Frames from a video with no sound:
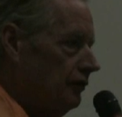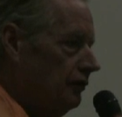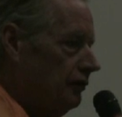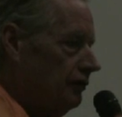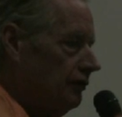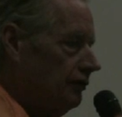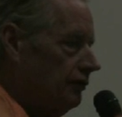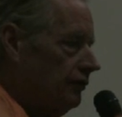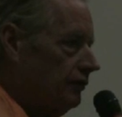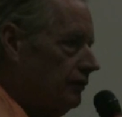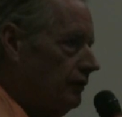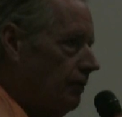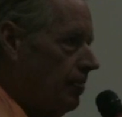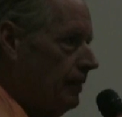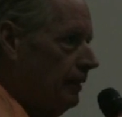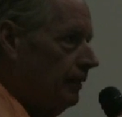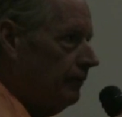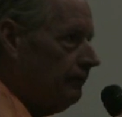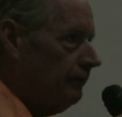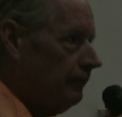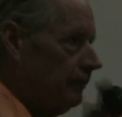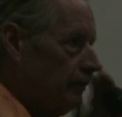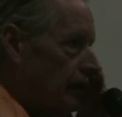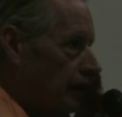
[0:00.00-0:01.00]
years.
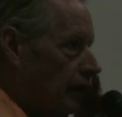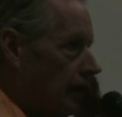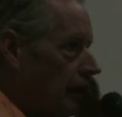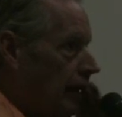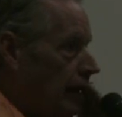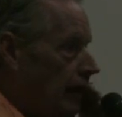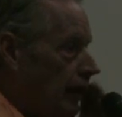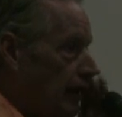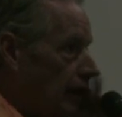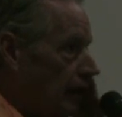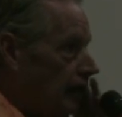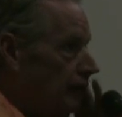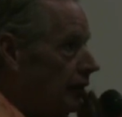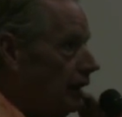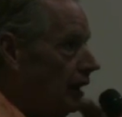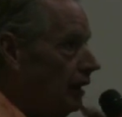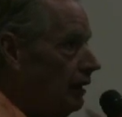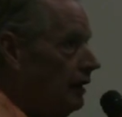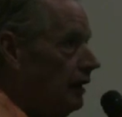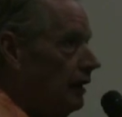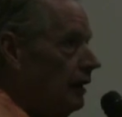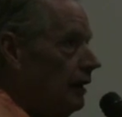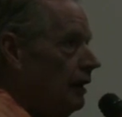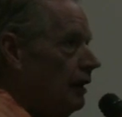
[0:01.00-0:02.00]
And
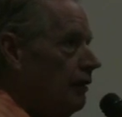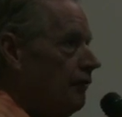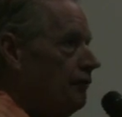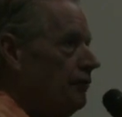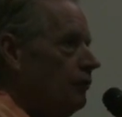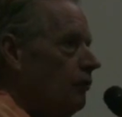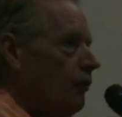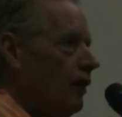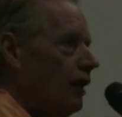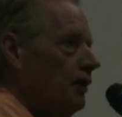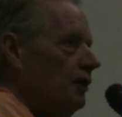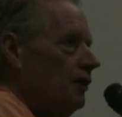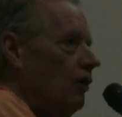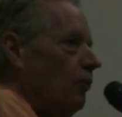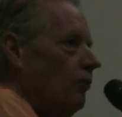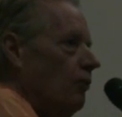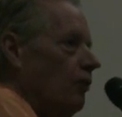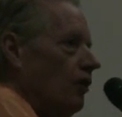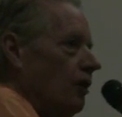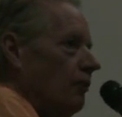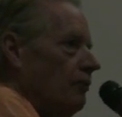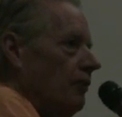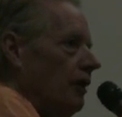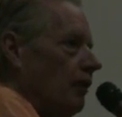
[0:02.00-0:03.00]
if you want to know
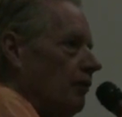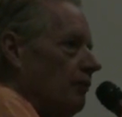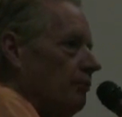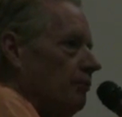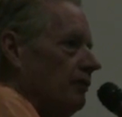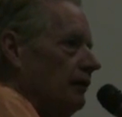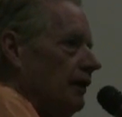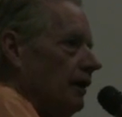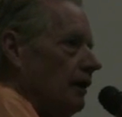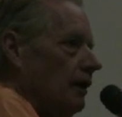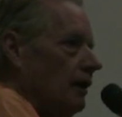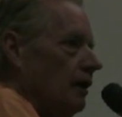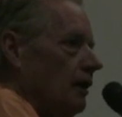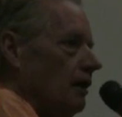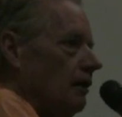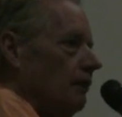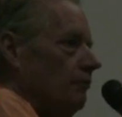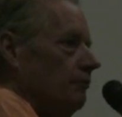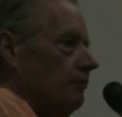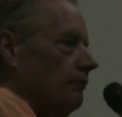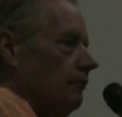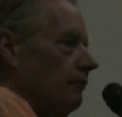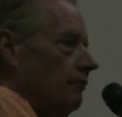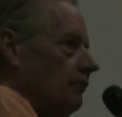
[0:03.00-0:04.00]
more about
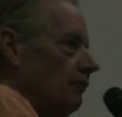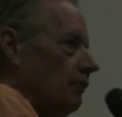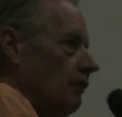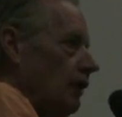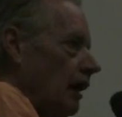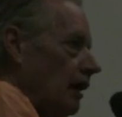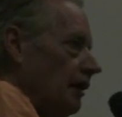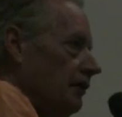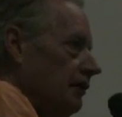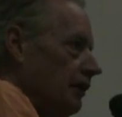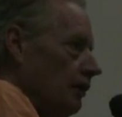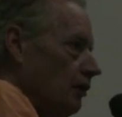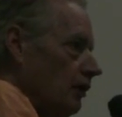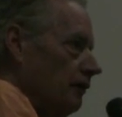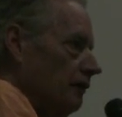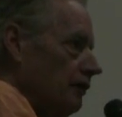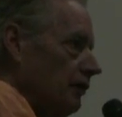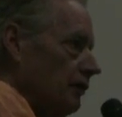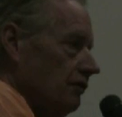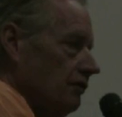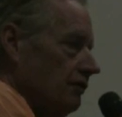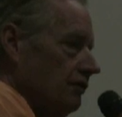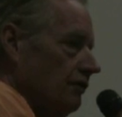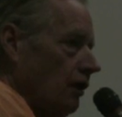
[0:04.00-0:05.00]
Rodney or
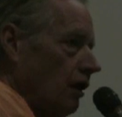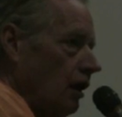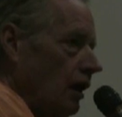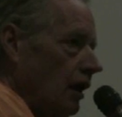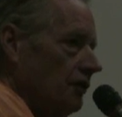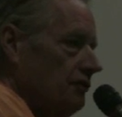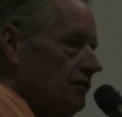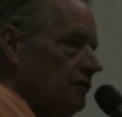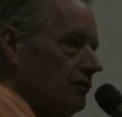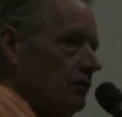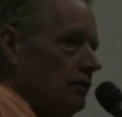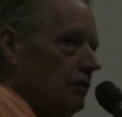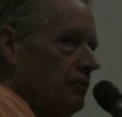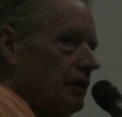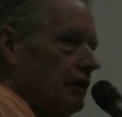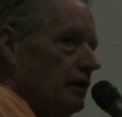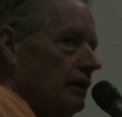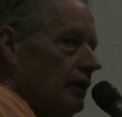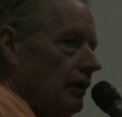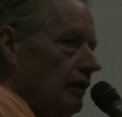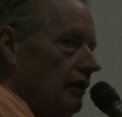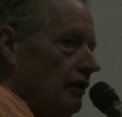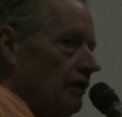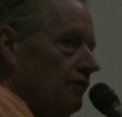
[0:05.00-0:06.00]
even talk to him, he
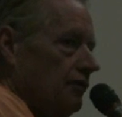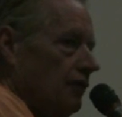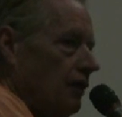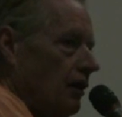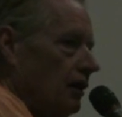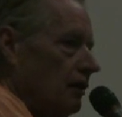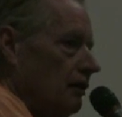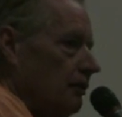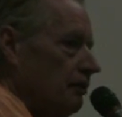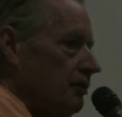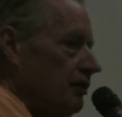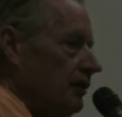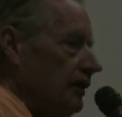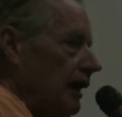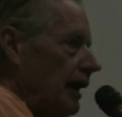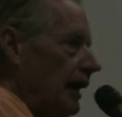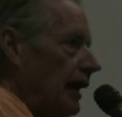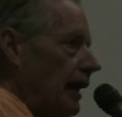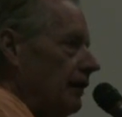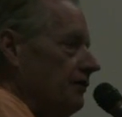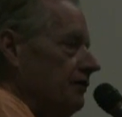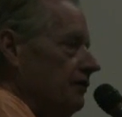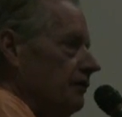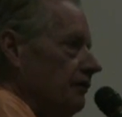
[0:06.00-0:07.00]
carries on a pretty
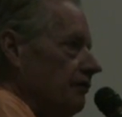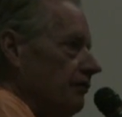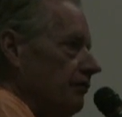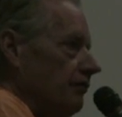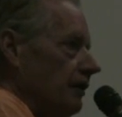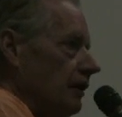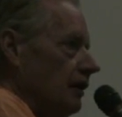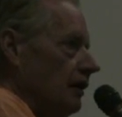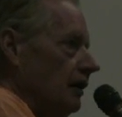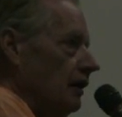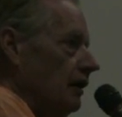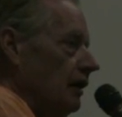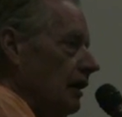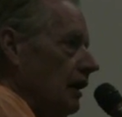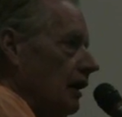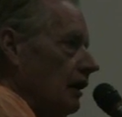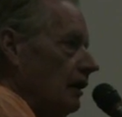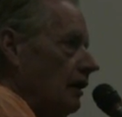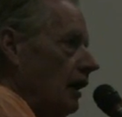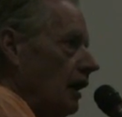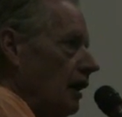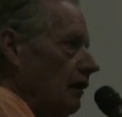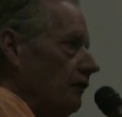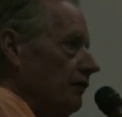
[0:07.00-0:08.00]
active
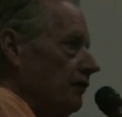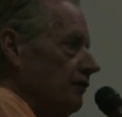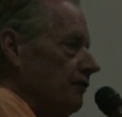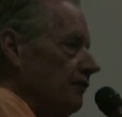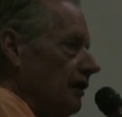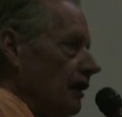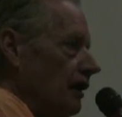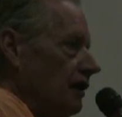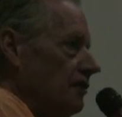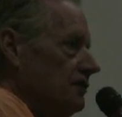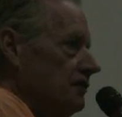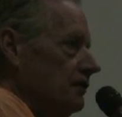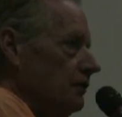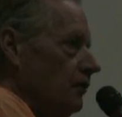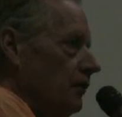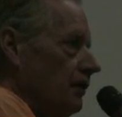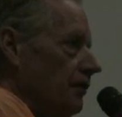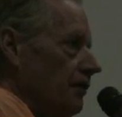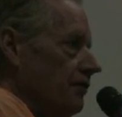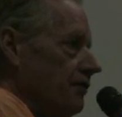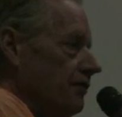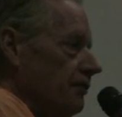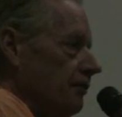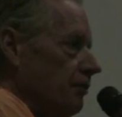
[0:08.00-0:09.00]
conversation
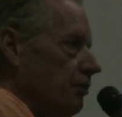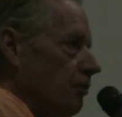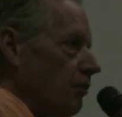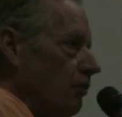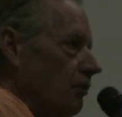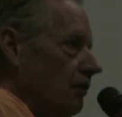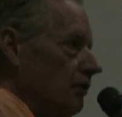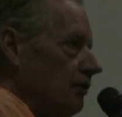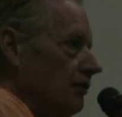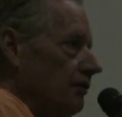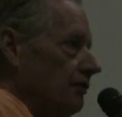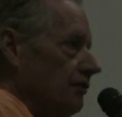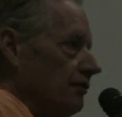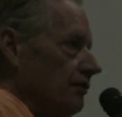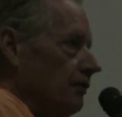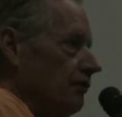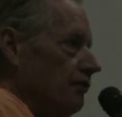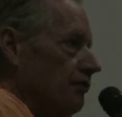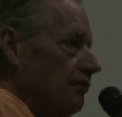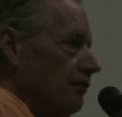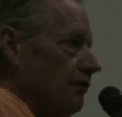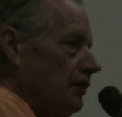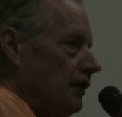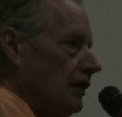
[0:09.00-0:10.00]
with supporters
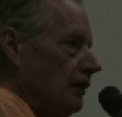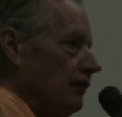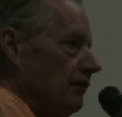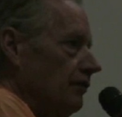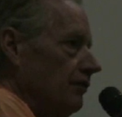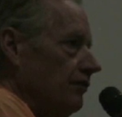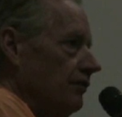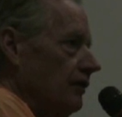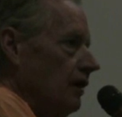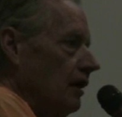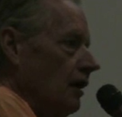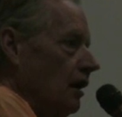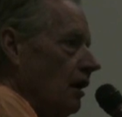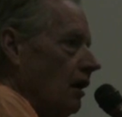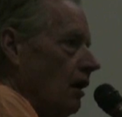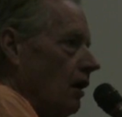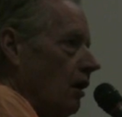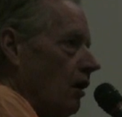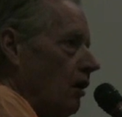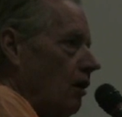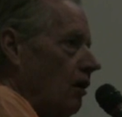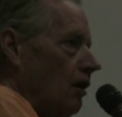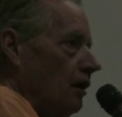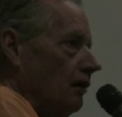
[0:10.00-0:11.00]
and friends
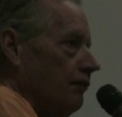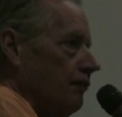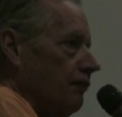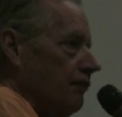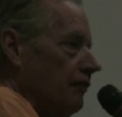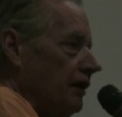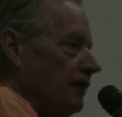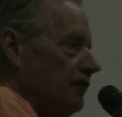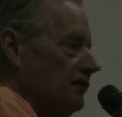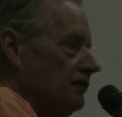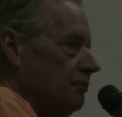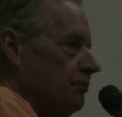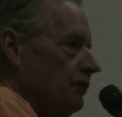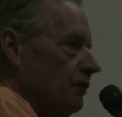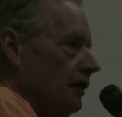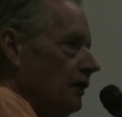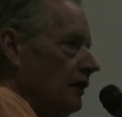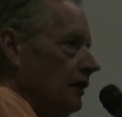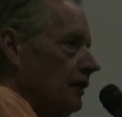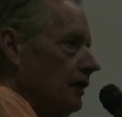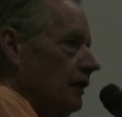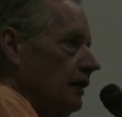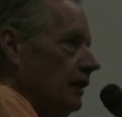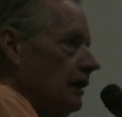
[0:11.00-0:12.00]
on
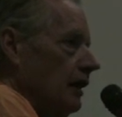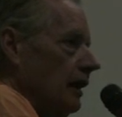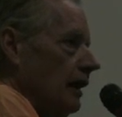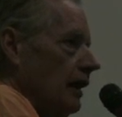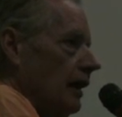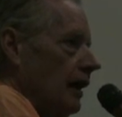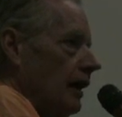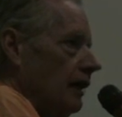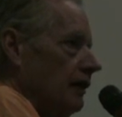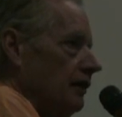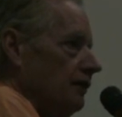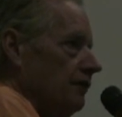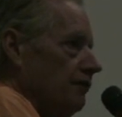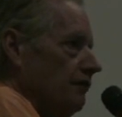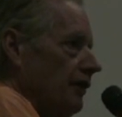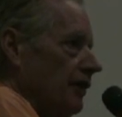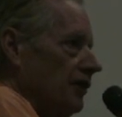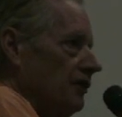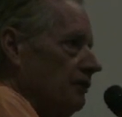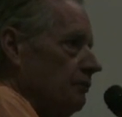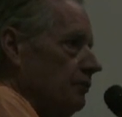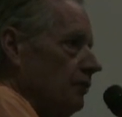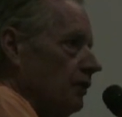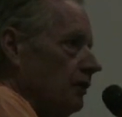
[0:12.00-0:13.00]
Facebook at his
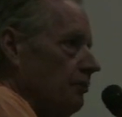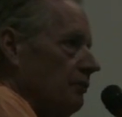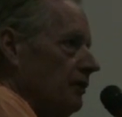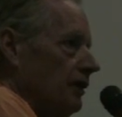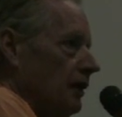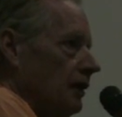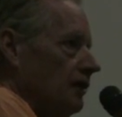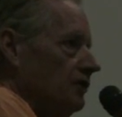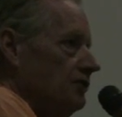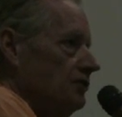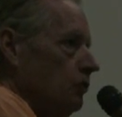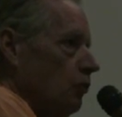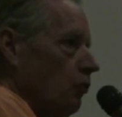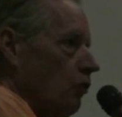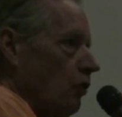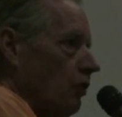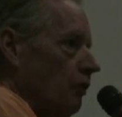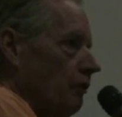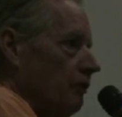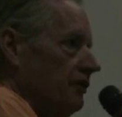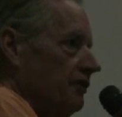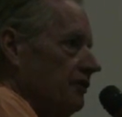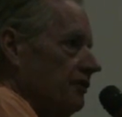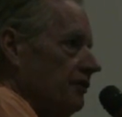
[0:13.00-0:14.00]
Facebook page,
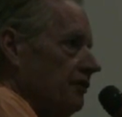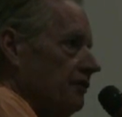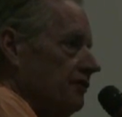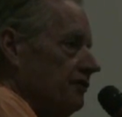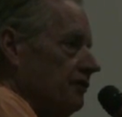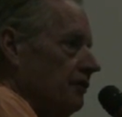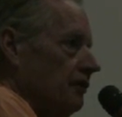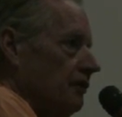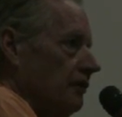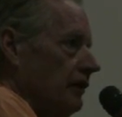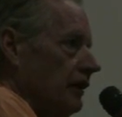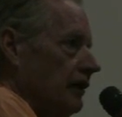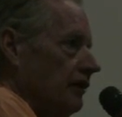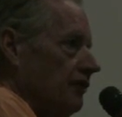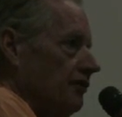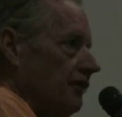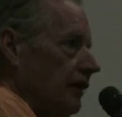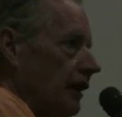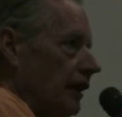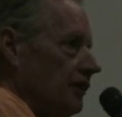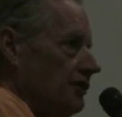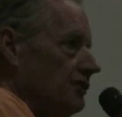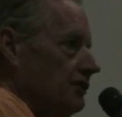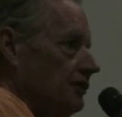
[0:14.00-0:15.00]
War Resistor in
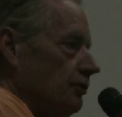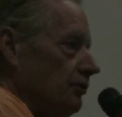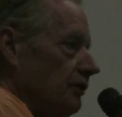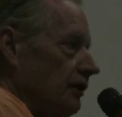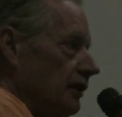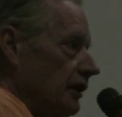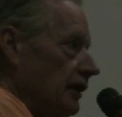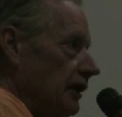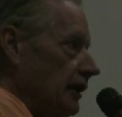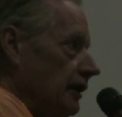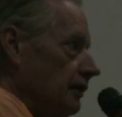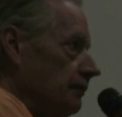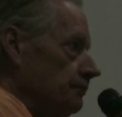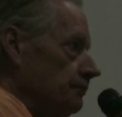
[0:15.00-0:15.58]
Sanctuary.